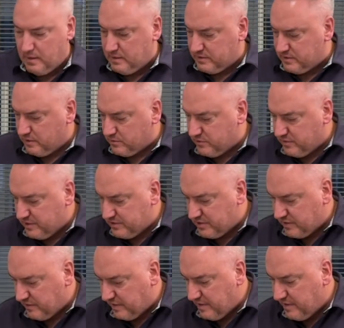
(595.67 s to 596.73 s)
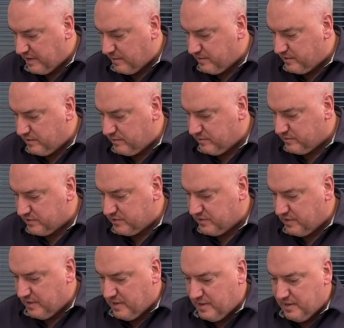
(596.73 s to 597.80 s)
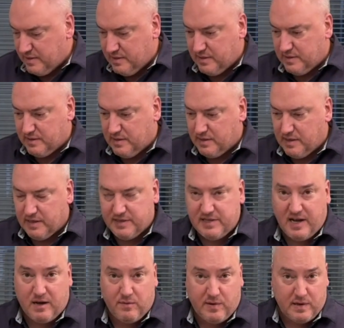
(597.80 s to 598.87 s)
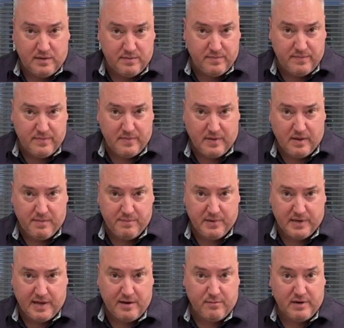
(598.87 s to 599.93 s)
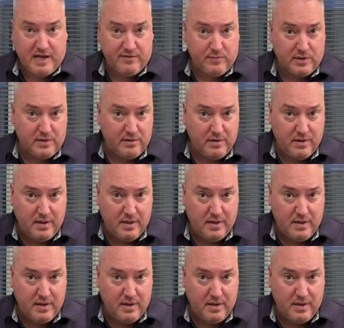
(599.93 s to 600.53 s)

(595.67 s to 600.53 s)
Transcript: So traditionally they would use a tawa, but I don't have one.